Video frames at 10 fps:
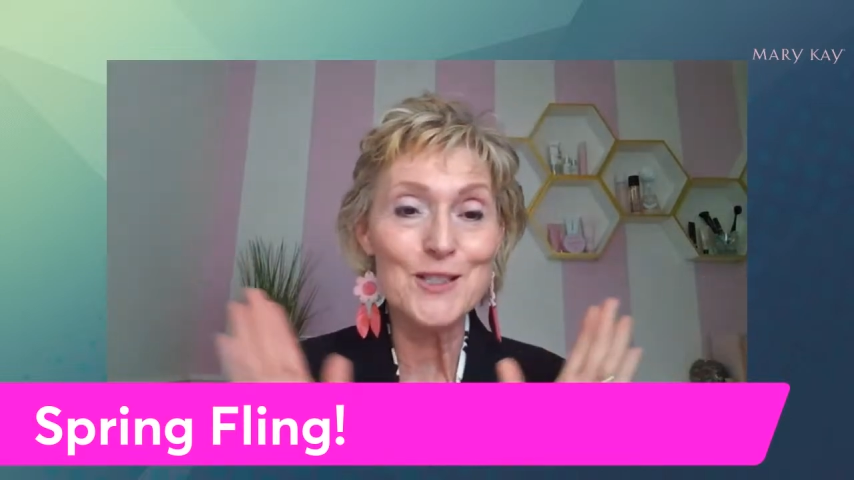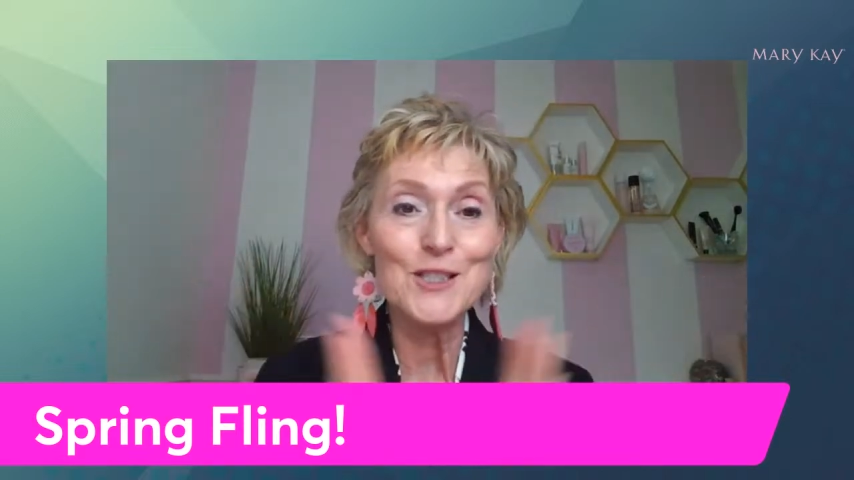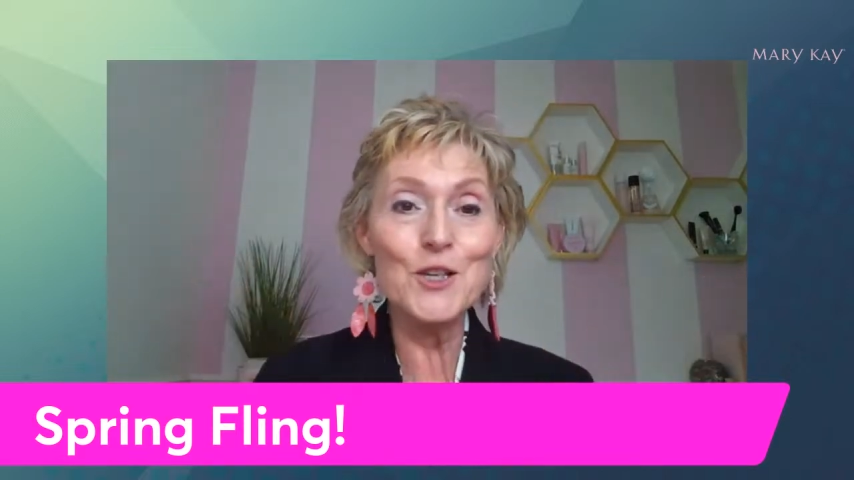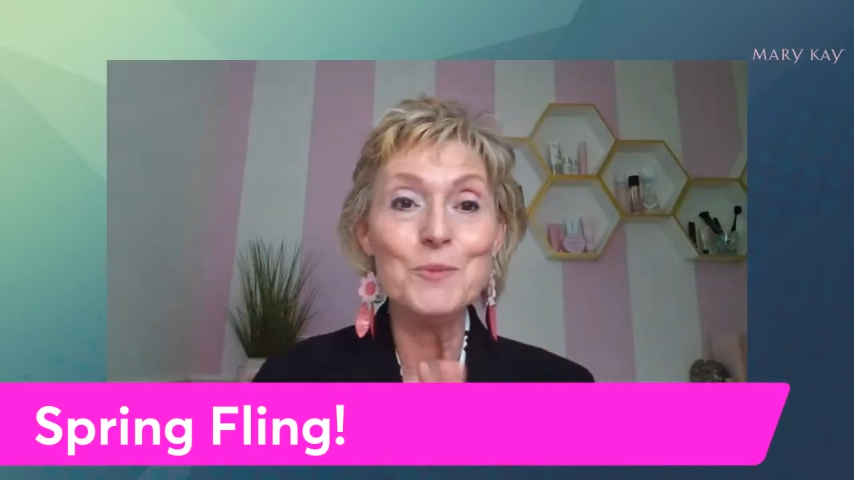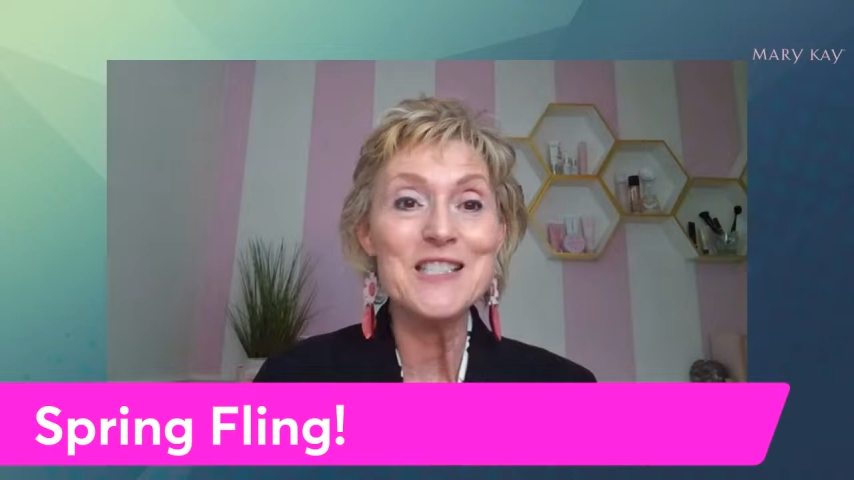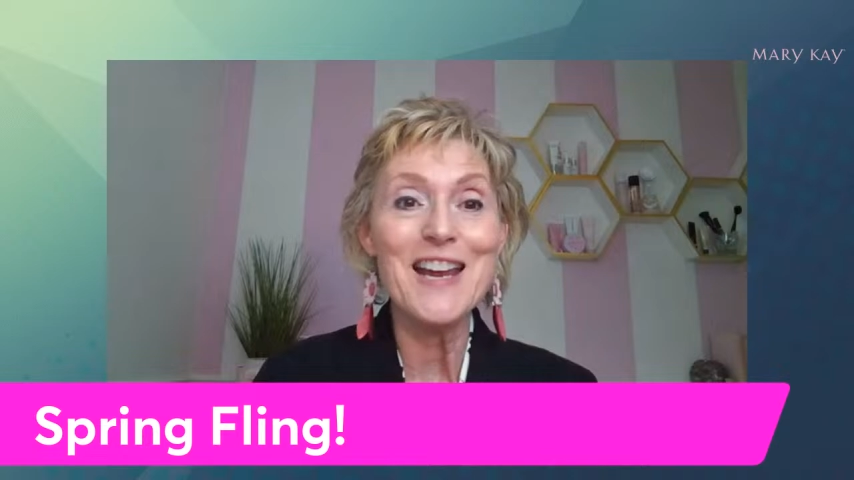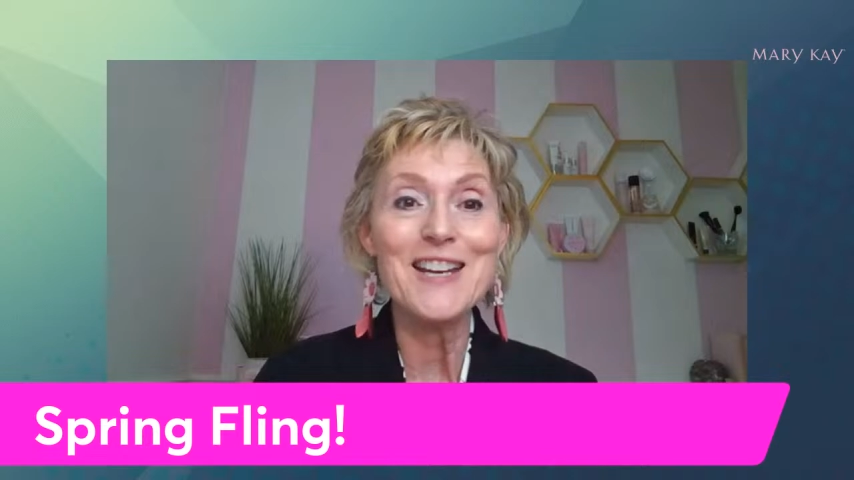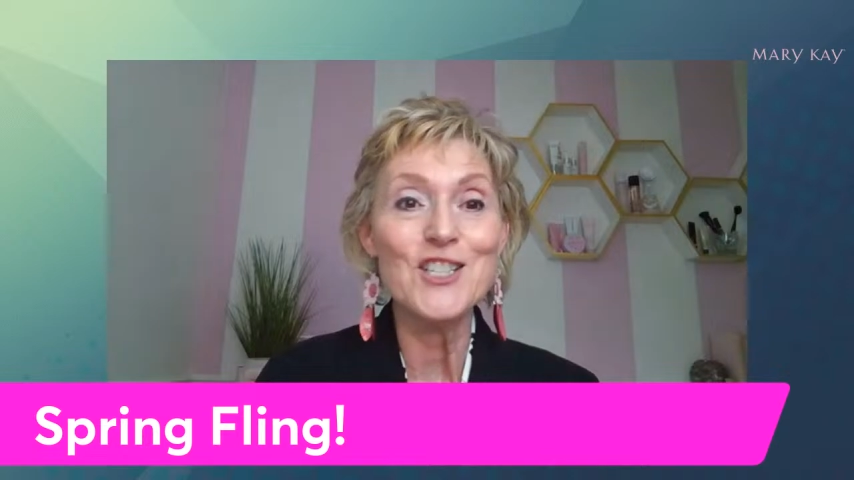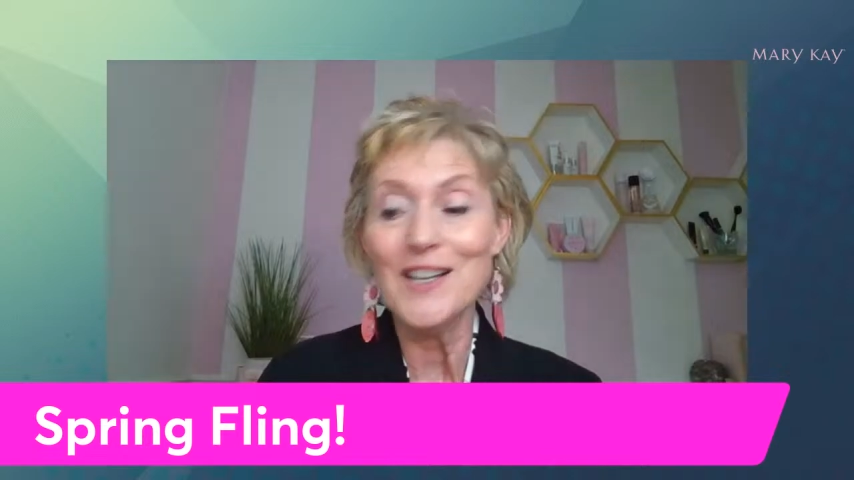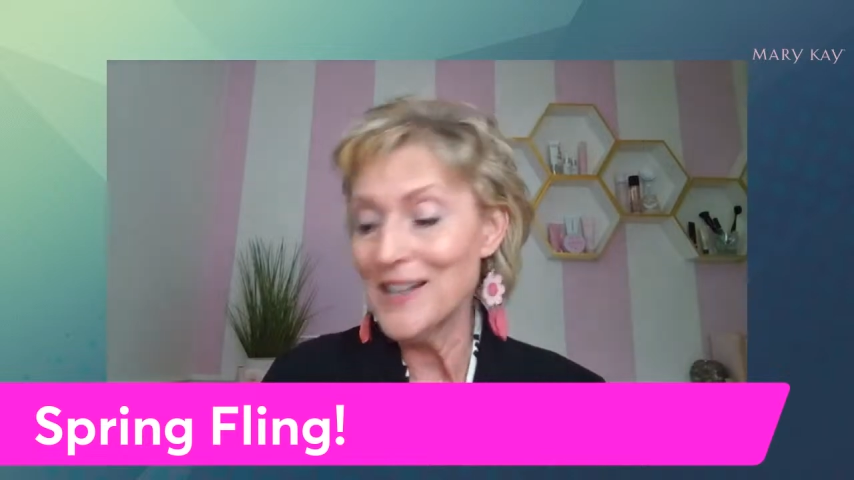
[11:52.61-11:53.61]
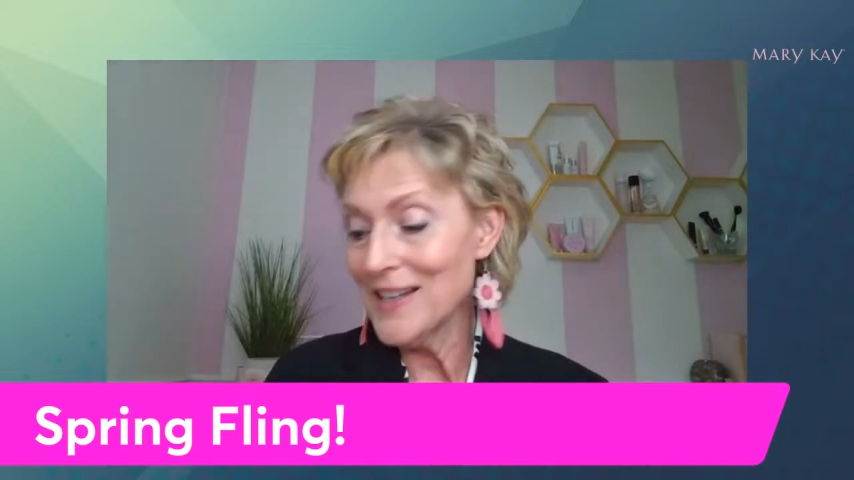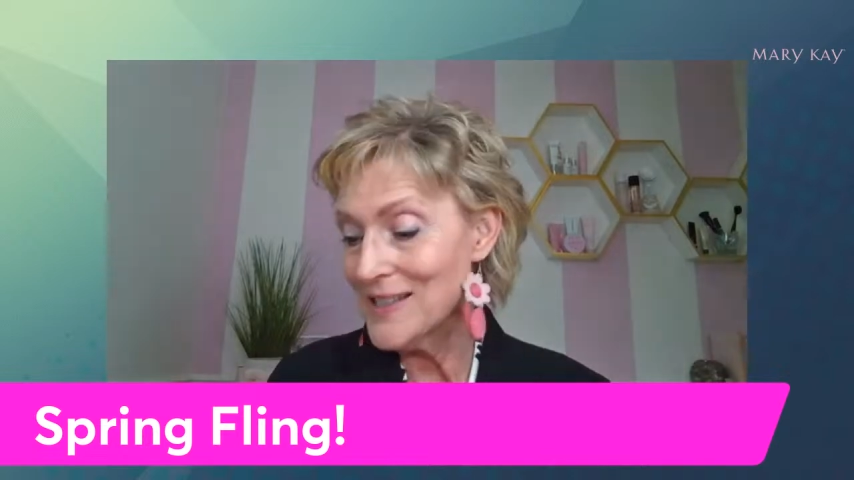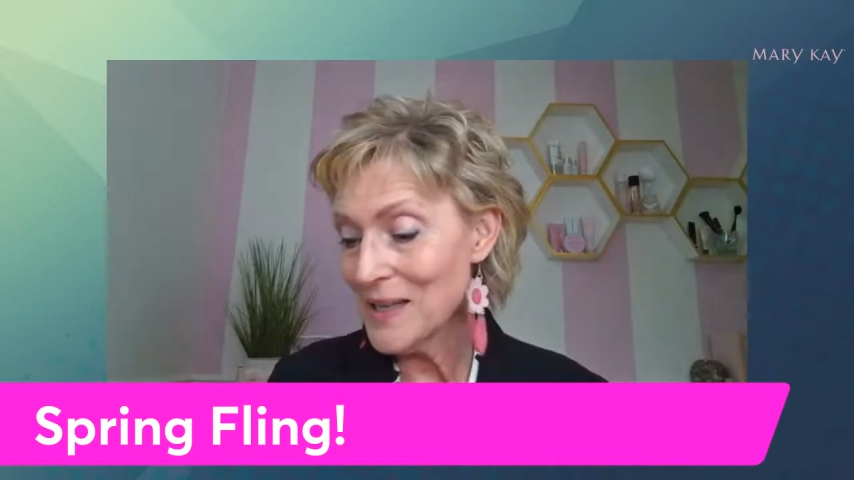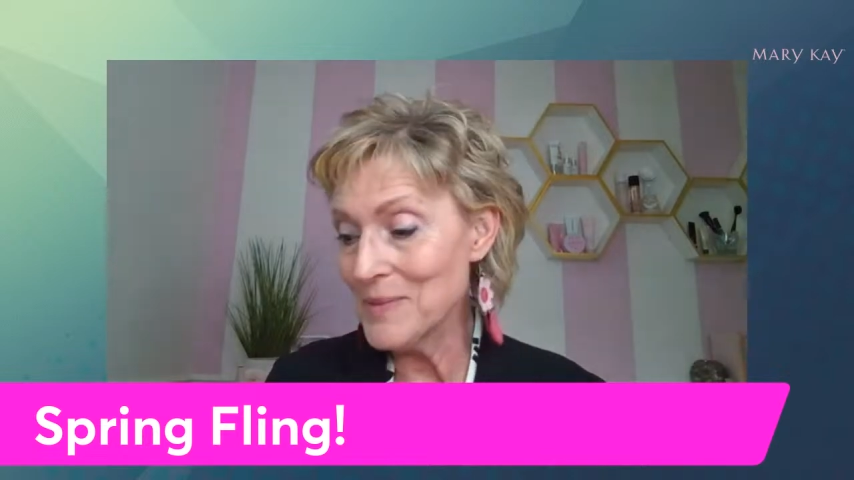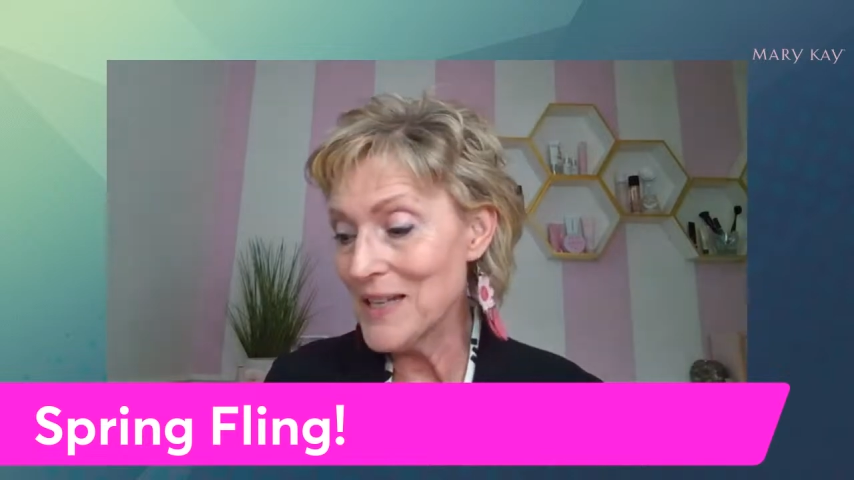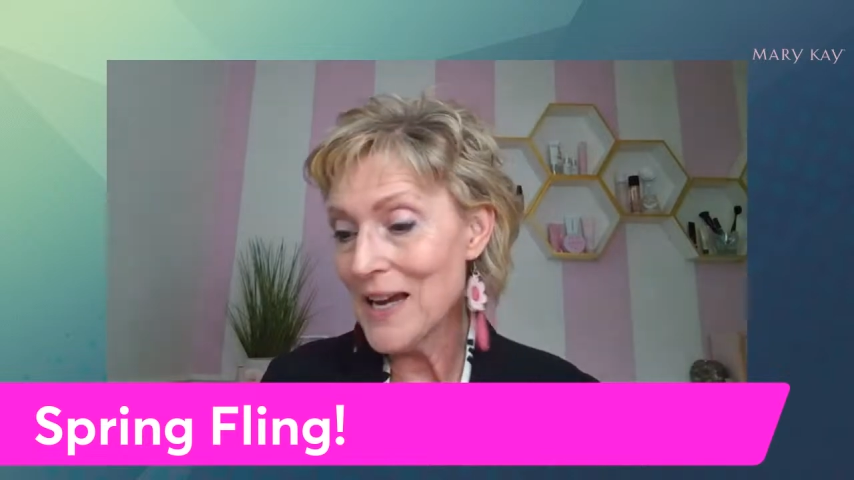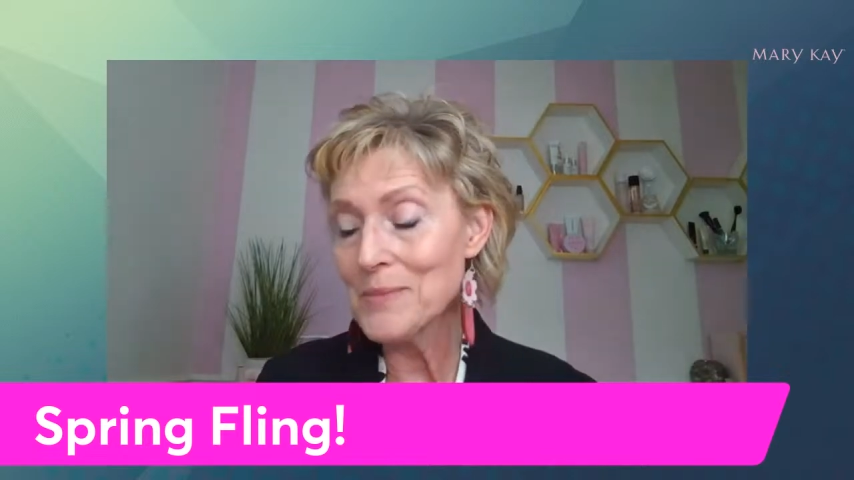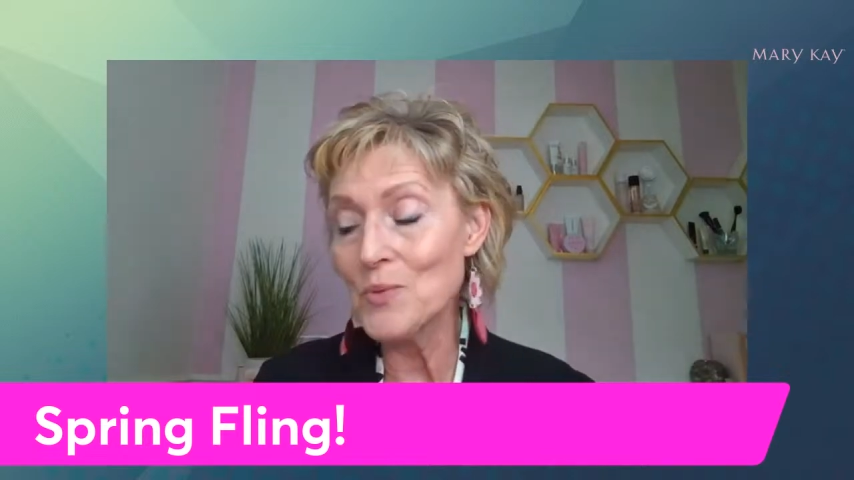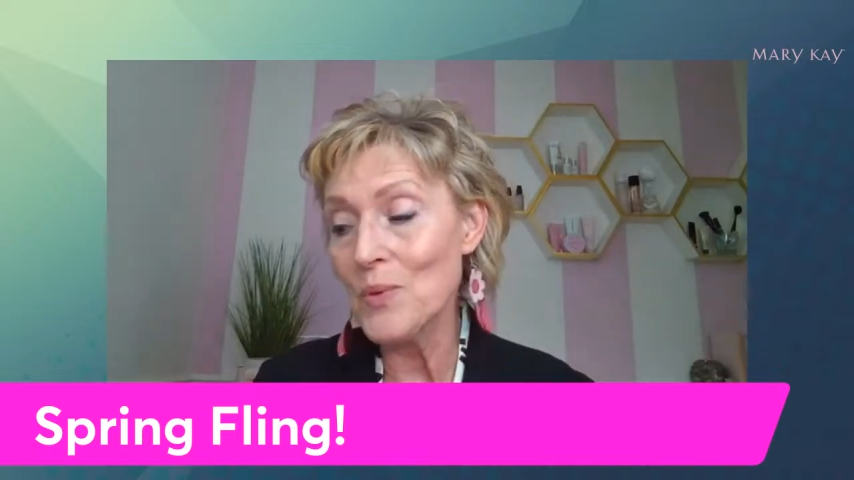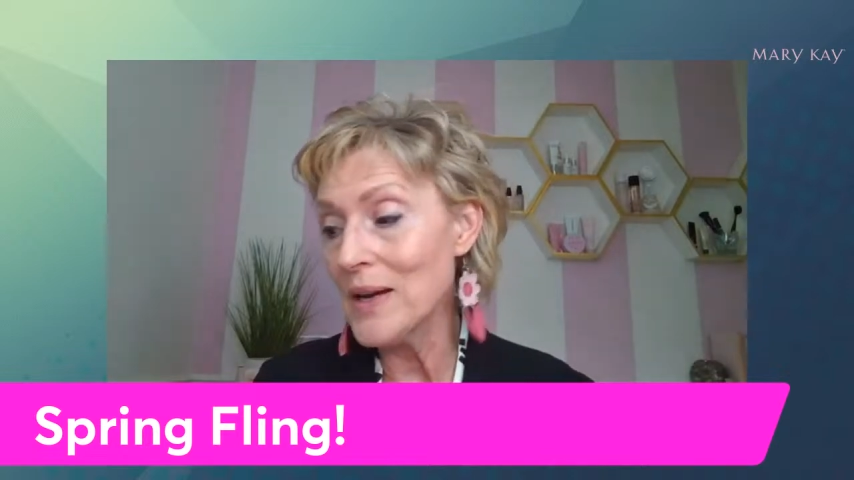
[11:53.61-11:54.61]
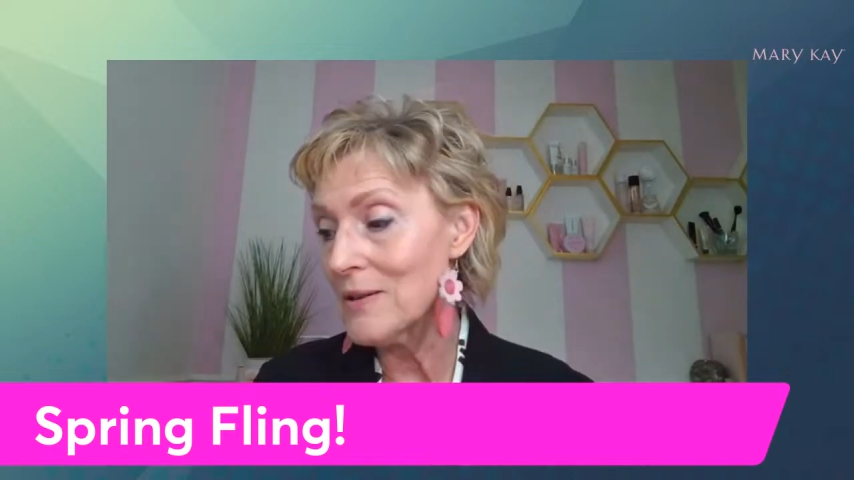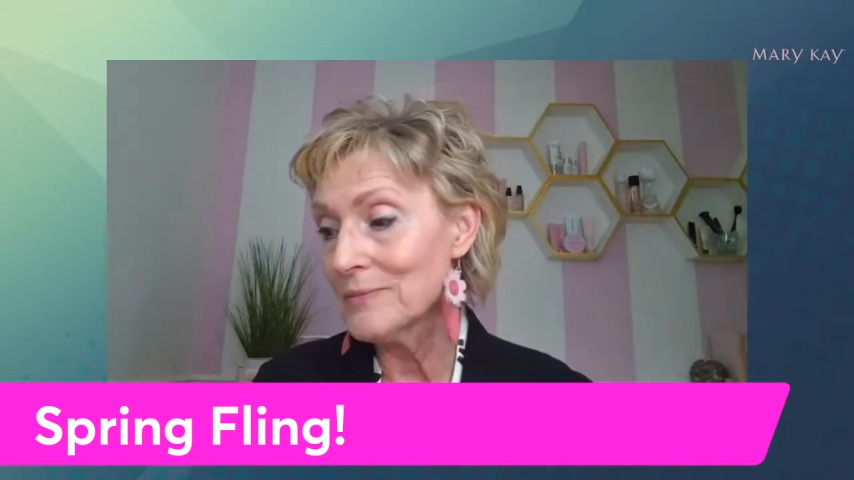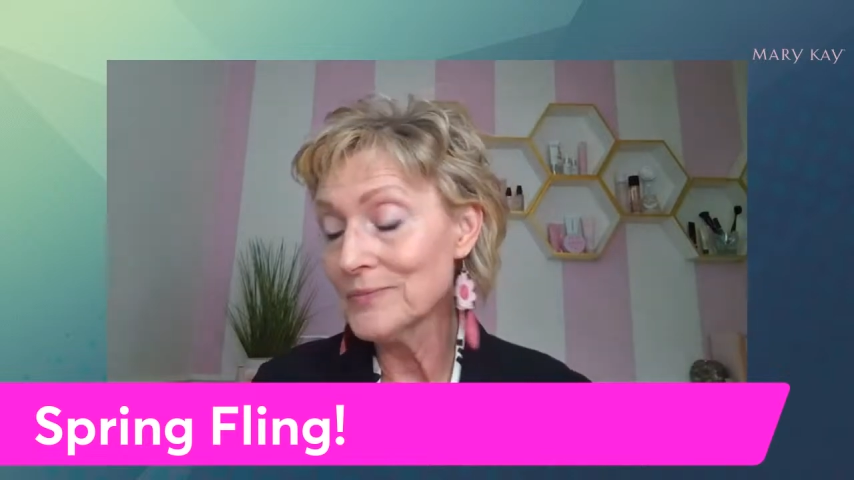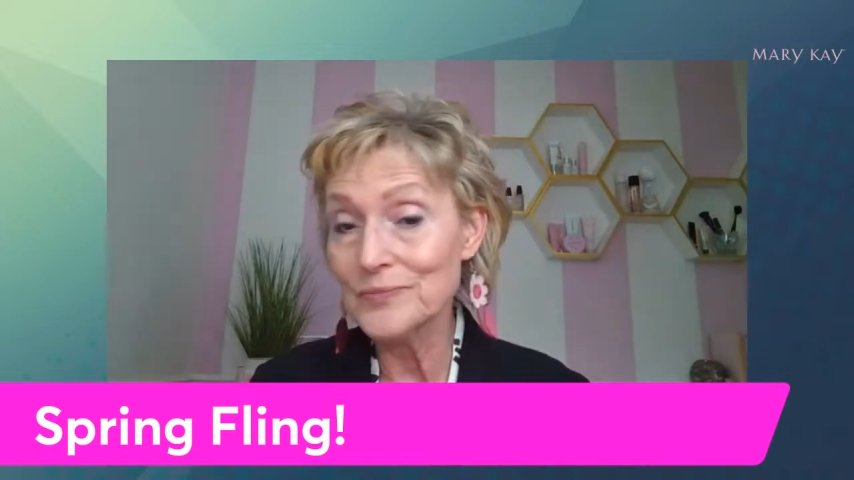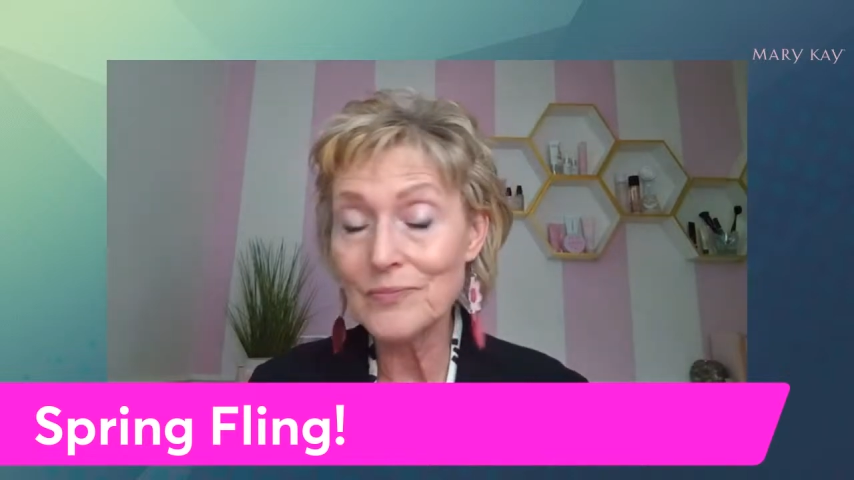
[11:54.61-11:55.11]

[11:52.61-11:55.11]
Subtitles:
Zoom station and sometimes, well,